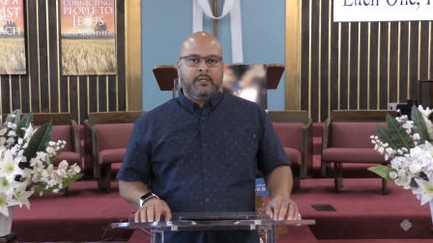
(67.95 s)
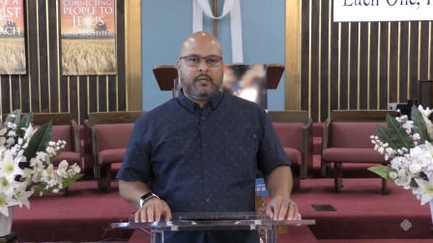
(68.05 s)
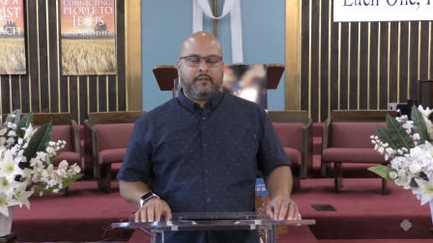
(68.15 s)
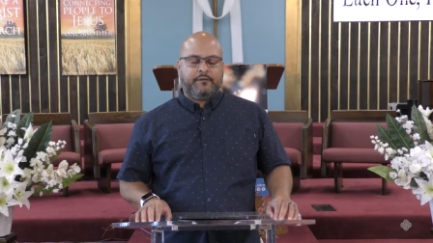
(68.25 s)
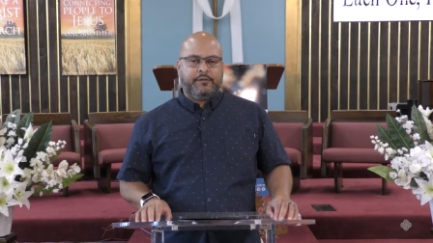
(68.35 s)

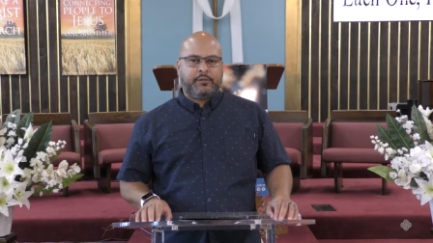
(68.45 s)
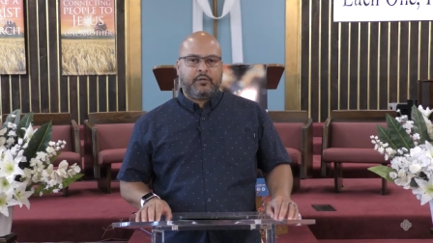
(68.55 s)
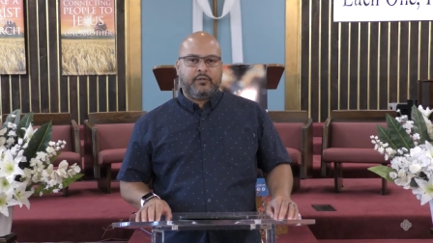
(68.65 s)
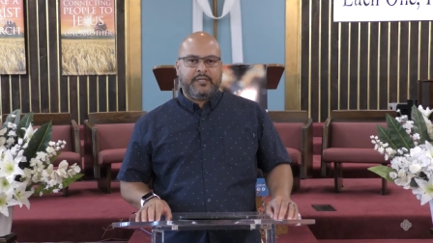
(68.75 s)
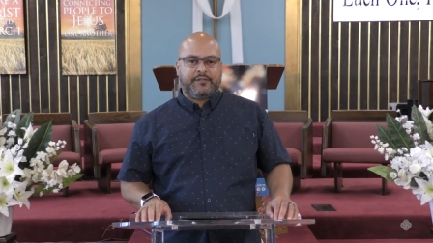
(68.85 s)
Uh, the
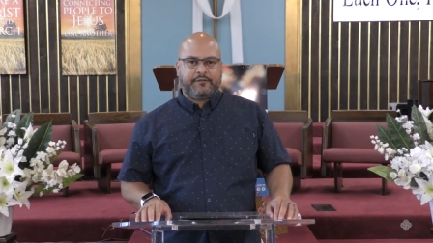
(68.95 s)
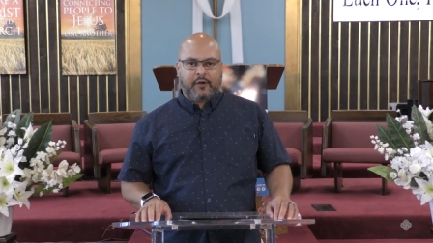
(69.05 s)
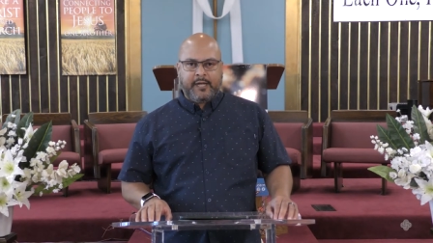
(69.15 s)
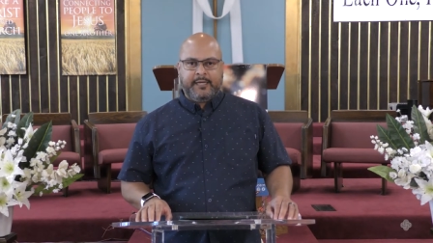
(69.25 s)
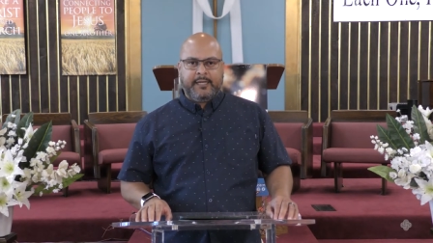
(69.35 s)
funeral is
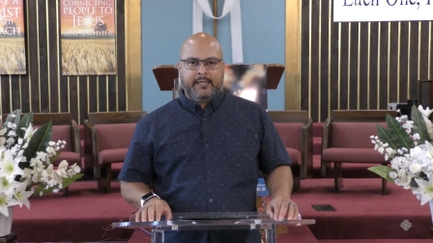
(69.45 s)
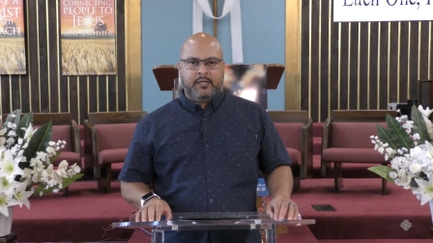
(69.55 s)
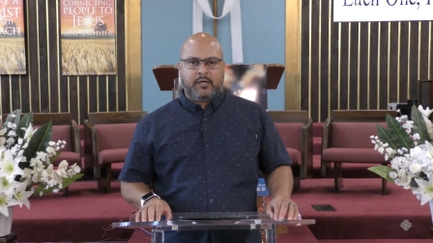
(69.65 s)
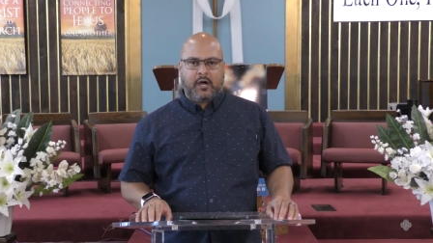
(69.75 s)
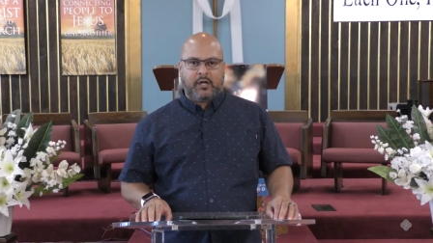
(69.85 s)
Friday,
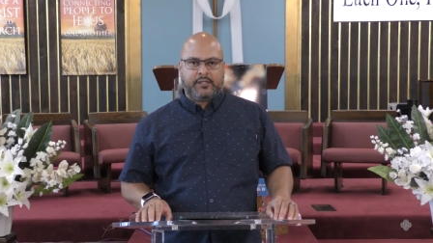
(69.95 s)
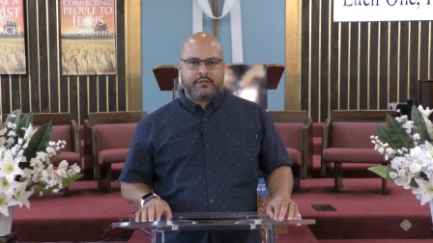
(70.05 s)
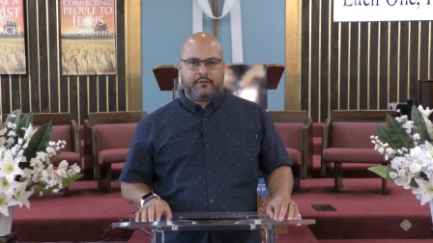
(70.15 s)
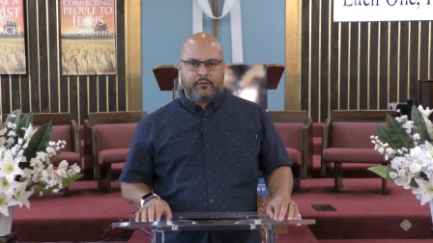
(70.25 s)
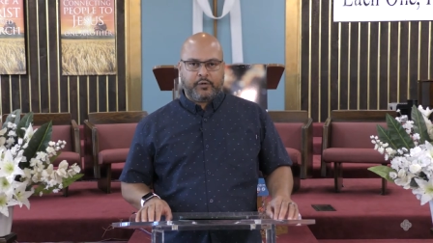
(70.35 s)

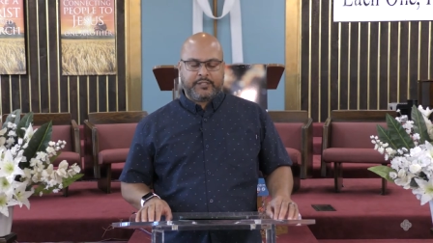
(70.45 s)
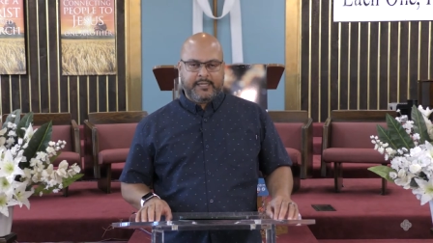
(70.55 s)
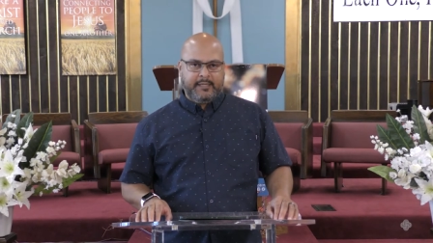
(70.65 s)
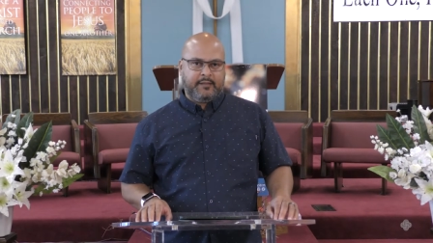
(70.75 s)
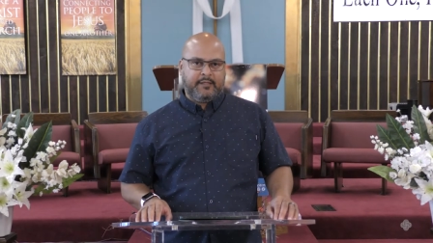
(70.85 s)
August the
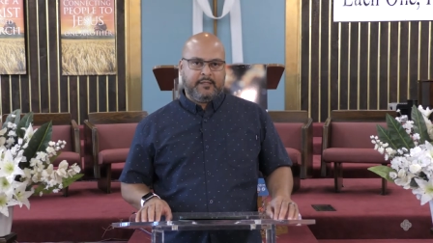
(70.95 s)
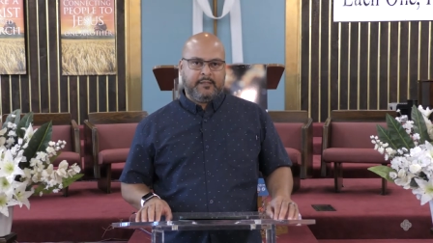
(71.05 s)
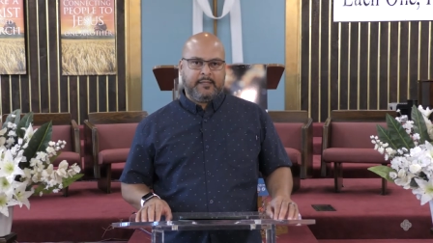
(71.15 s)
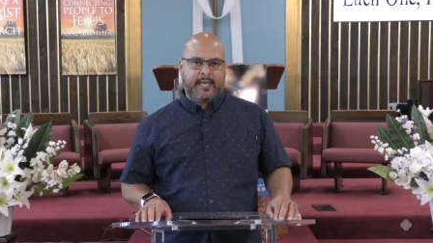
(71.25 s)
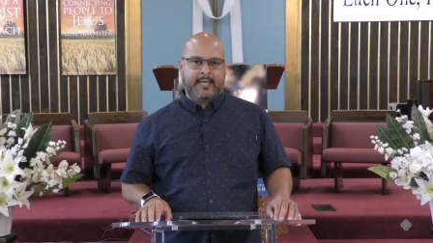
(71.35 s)
14th
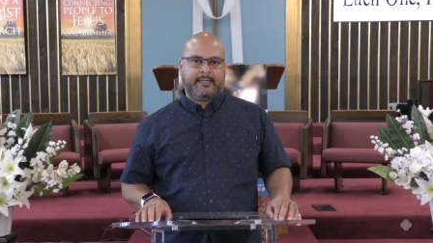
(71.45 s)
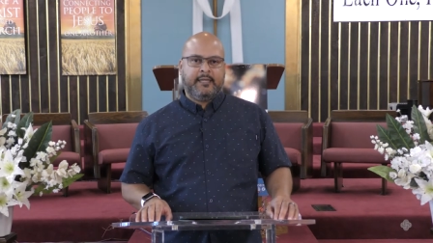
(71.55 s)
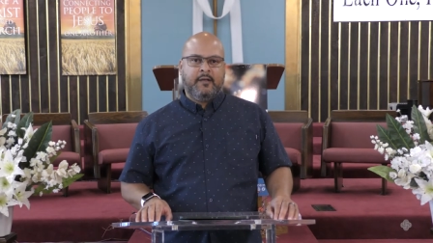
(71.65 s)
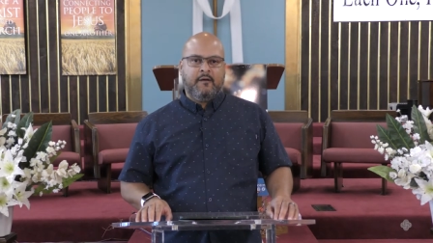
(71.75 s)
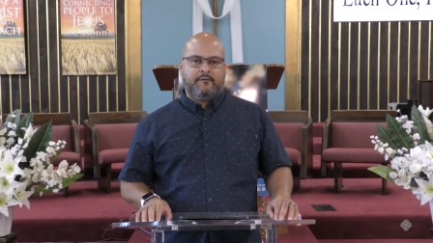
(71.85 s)
at
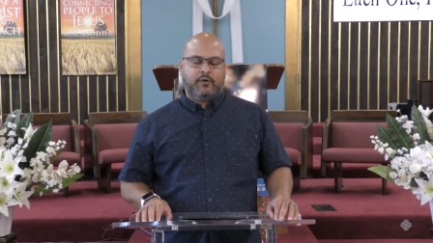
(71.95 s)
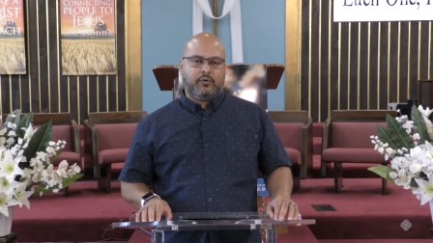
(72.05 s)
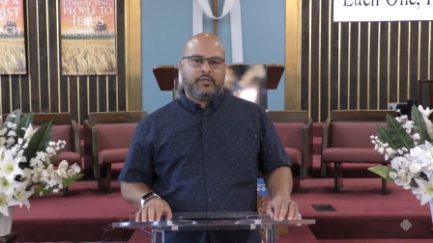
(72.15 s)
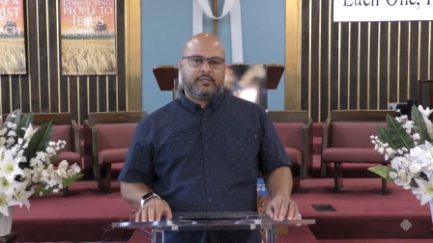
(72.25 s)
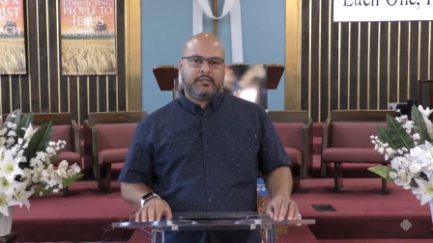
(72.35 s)

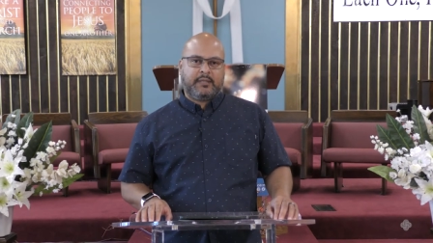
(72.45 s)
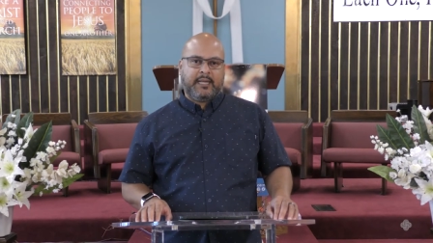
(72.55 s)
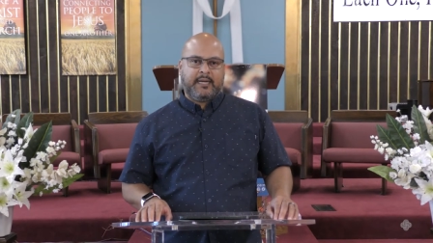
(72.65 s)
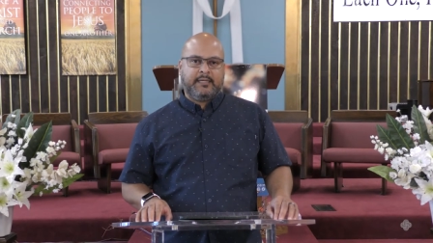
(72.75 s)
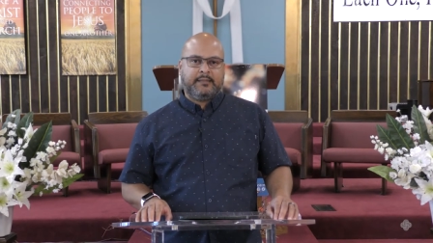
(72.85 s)
Forest
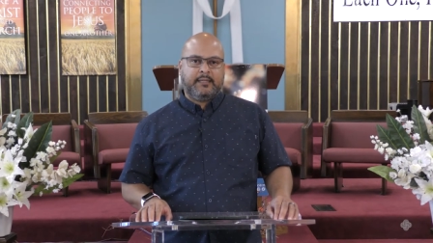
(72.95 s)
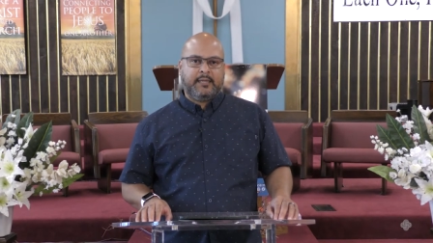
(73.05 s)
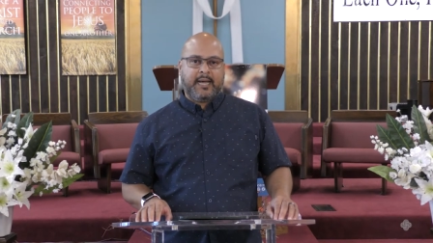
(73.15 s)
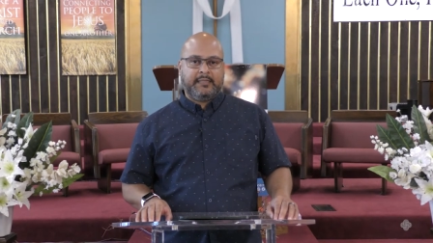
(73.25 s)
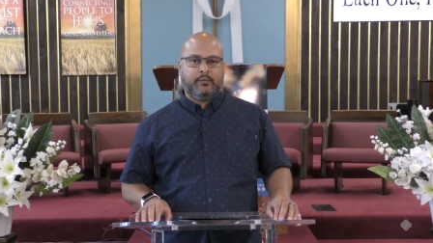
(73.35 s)
Lawn,
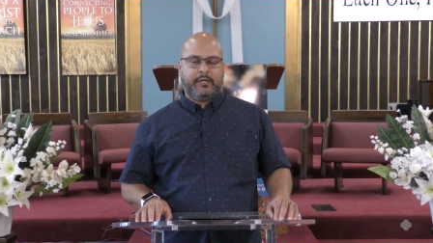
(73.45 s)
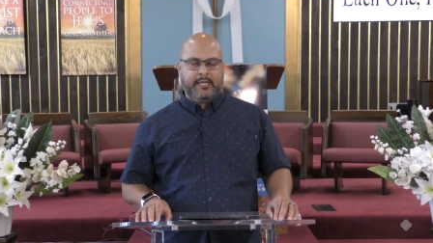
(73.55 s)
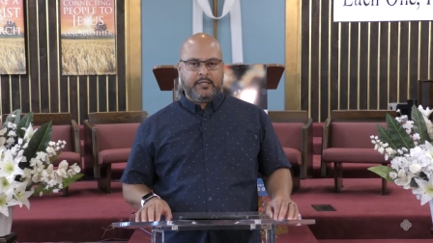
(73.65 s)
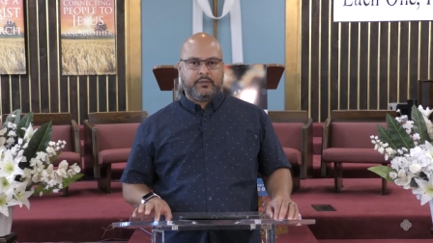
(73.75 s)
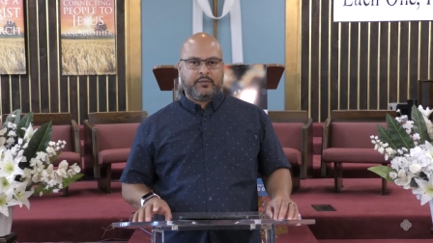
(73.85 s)
Hollywood
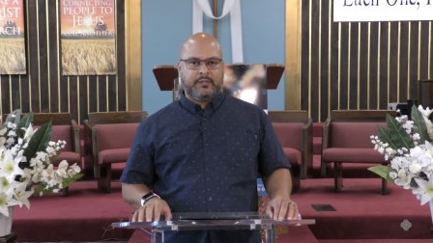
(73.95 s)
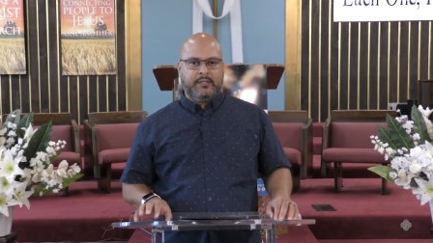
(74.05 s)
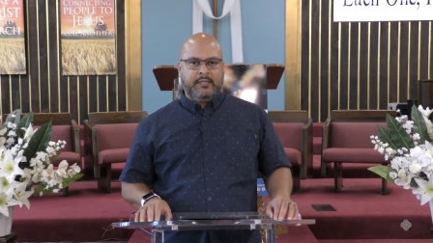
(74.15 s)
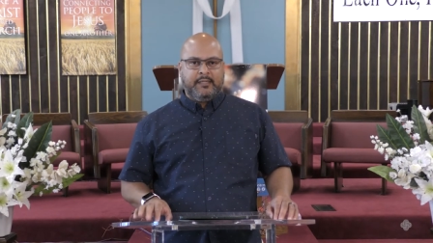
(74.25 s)
Hills.